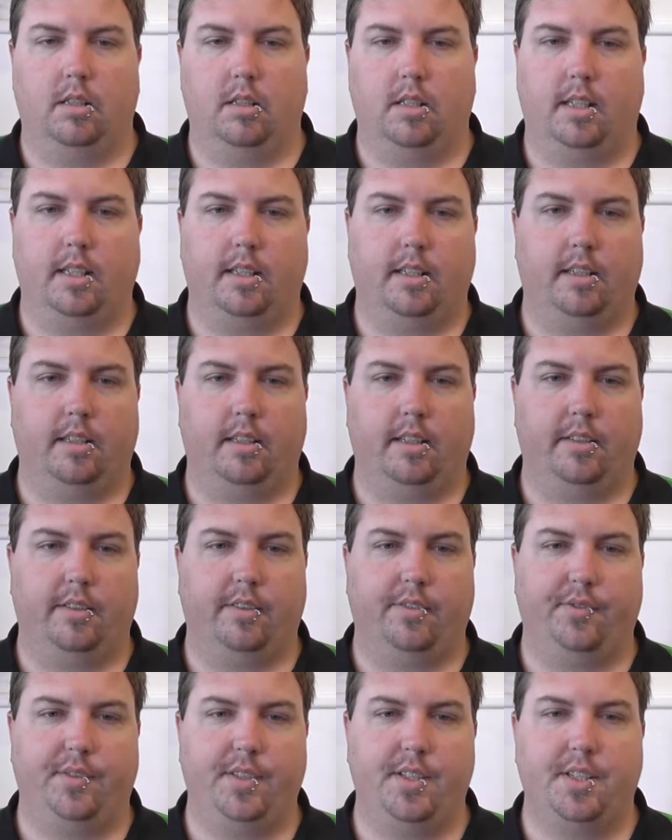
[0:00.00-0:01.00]
There are
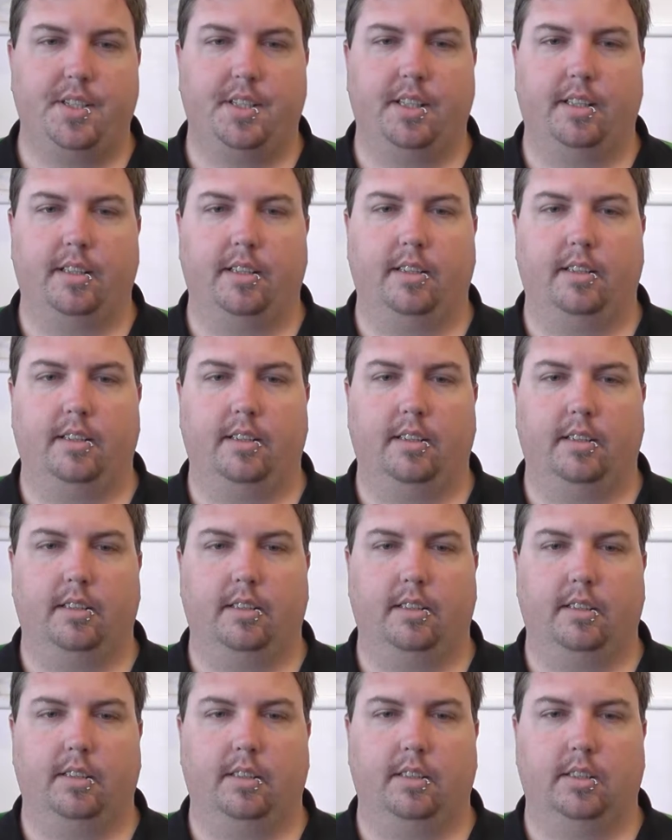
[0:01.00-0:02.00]
fish that
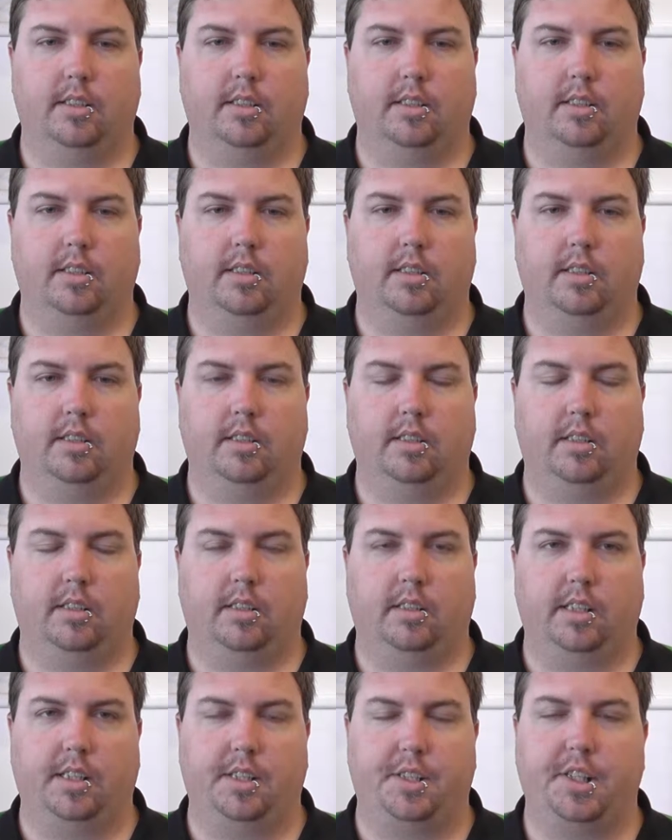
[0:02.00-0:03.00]

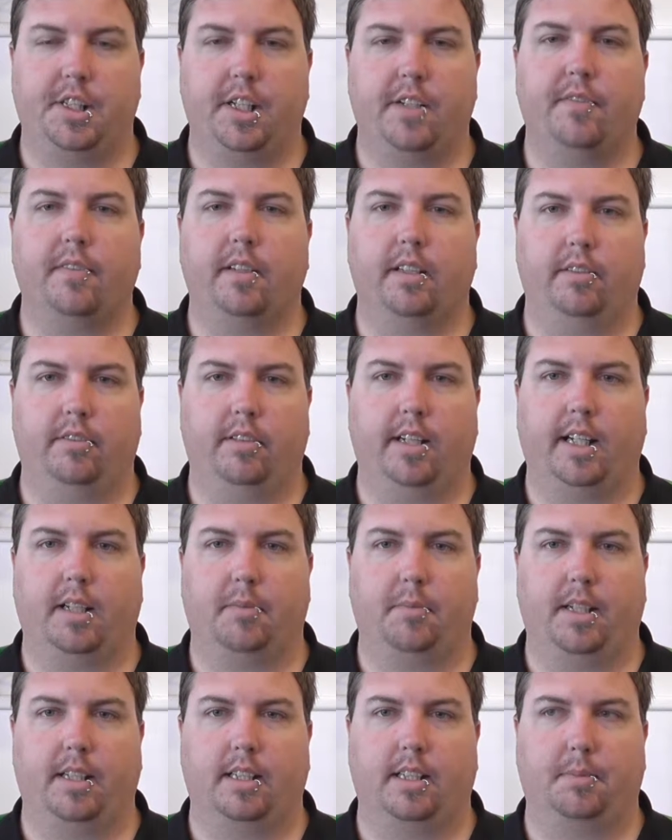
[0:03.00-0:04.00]
I generally
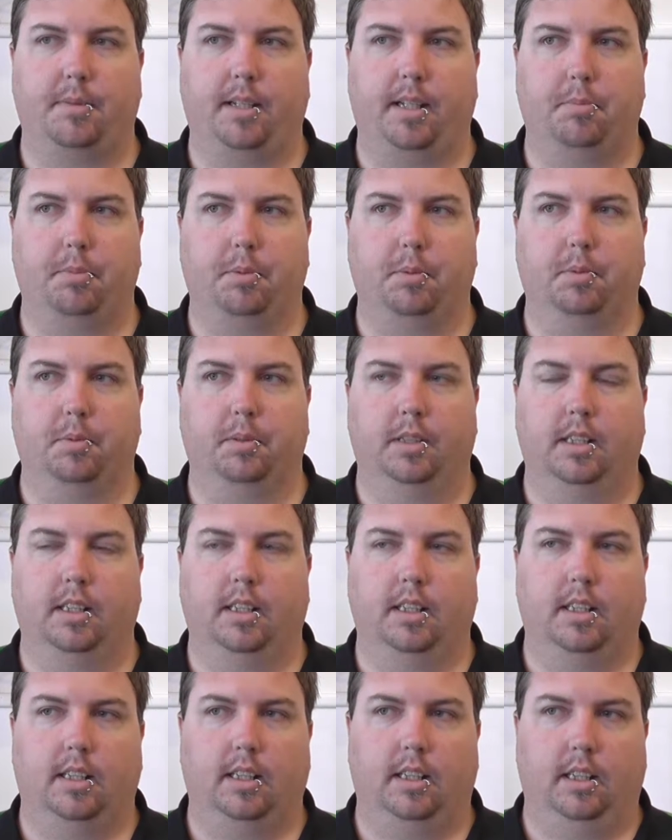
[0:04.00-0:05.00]
recommend to people,
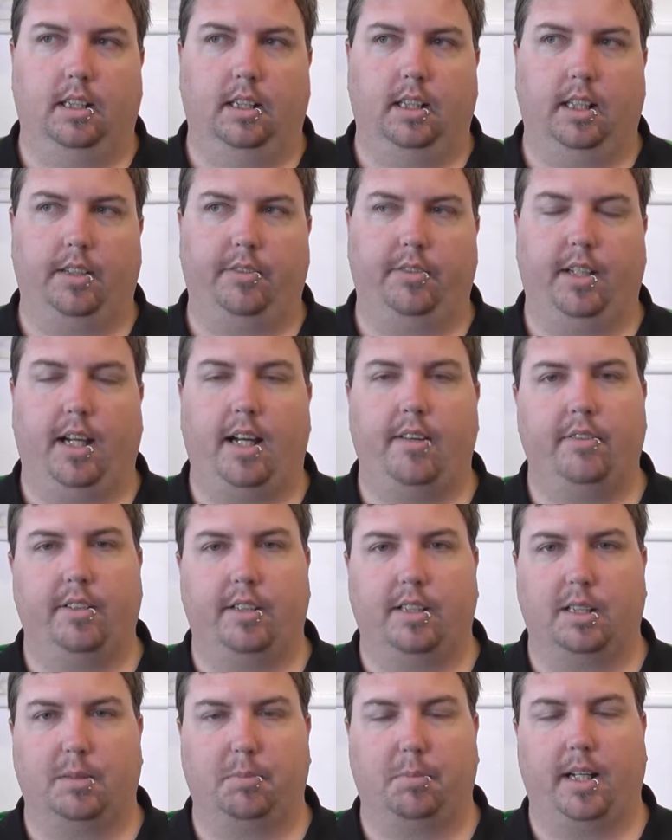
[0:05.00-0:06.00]
if you have a
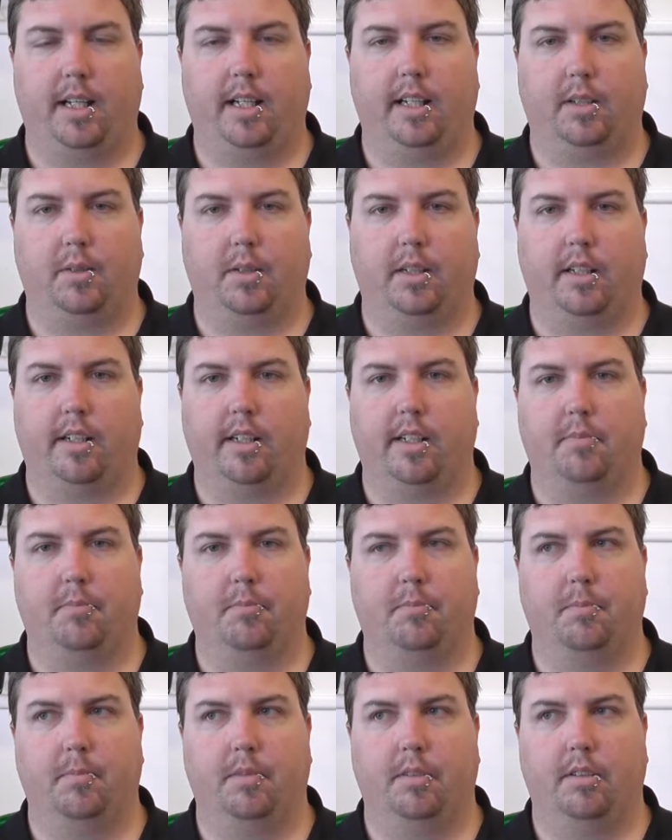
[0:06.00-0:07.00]
display
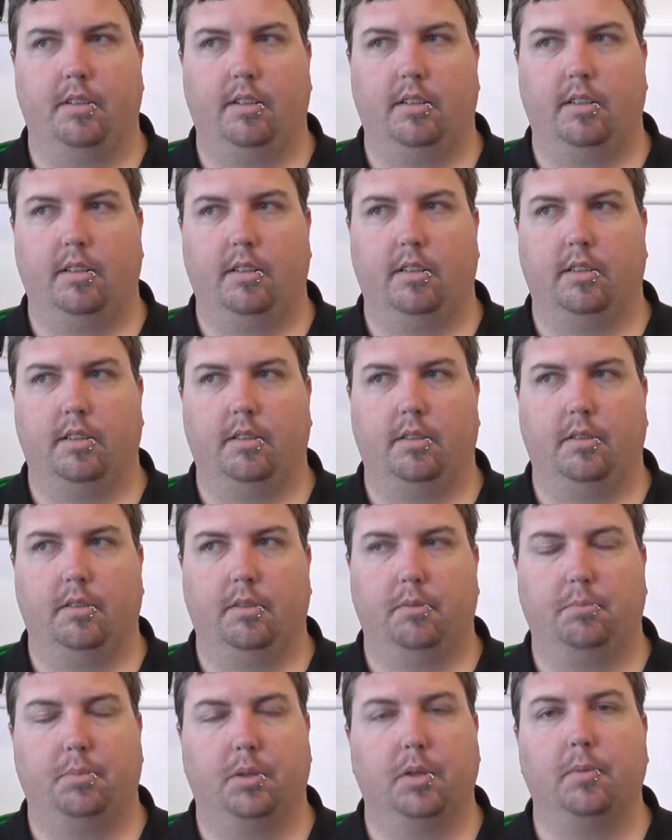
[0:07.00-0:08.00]
aquarium,
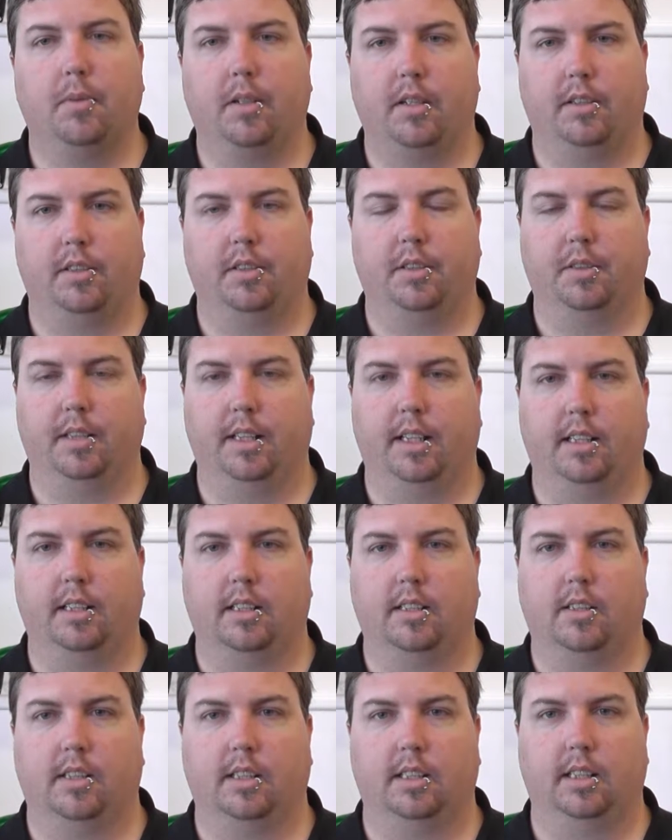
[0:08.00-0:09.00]
put one or two of these
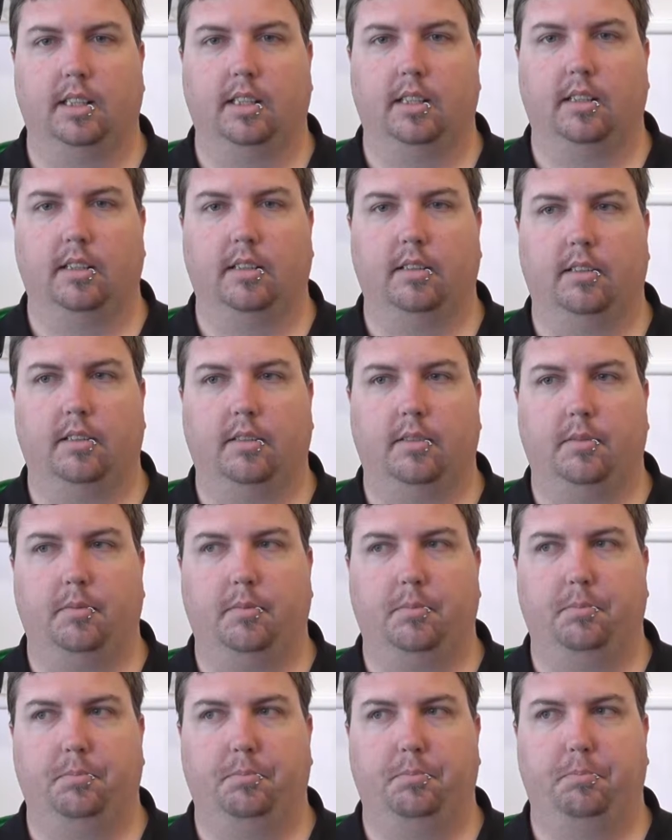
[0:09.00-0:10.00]
guys in,
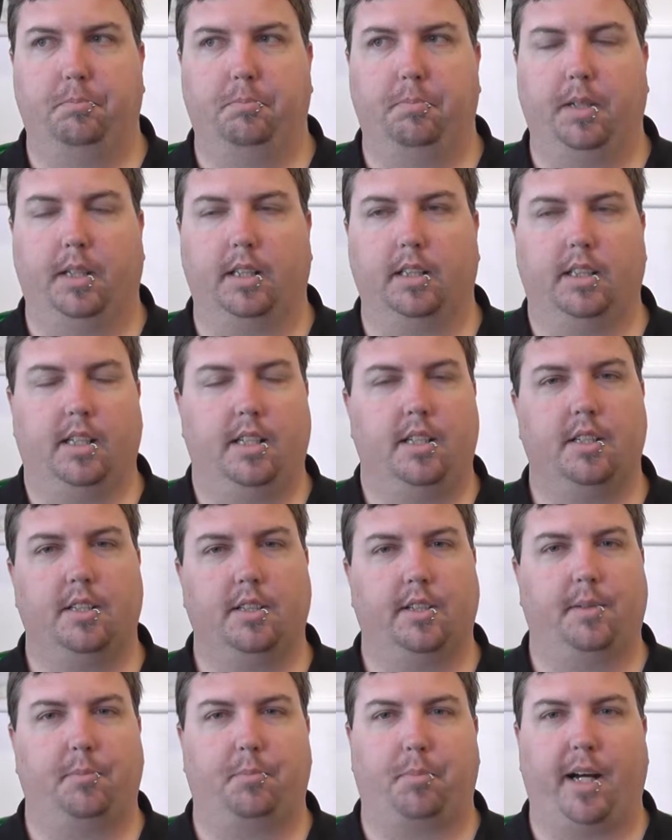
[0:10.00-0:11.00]
because they just
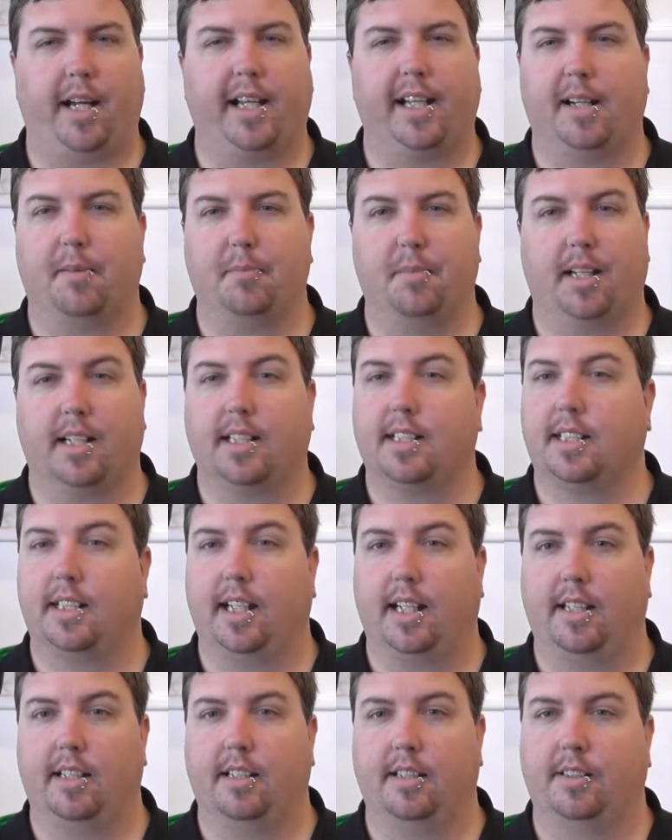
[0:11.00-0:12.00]
sort of break up that
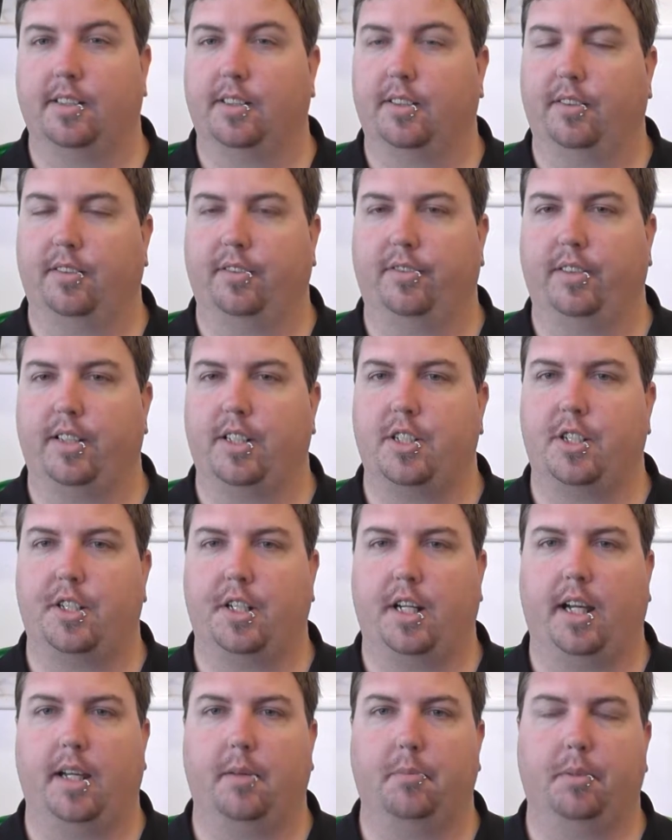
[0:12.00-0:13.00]
standard sort of fish
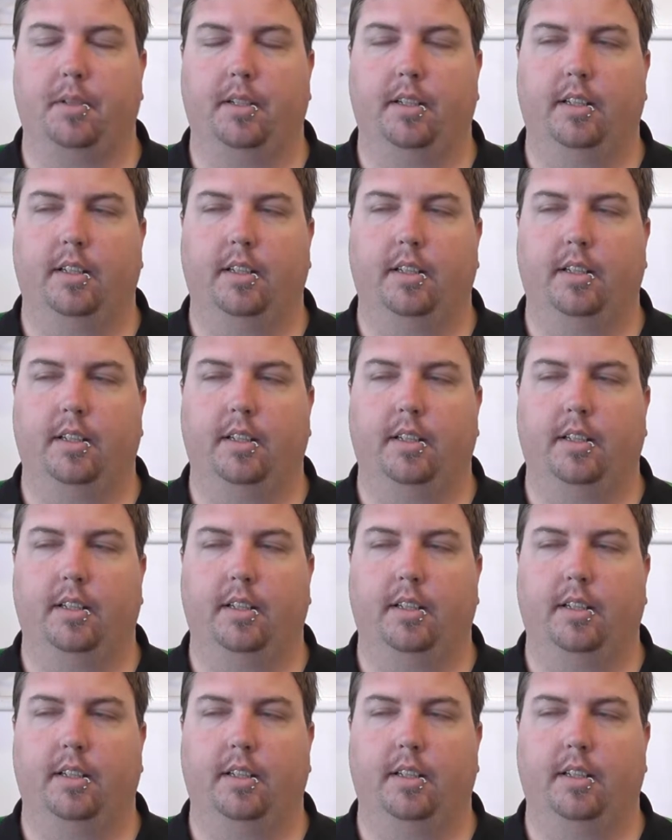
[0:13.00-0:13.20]
shape.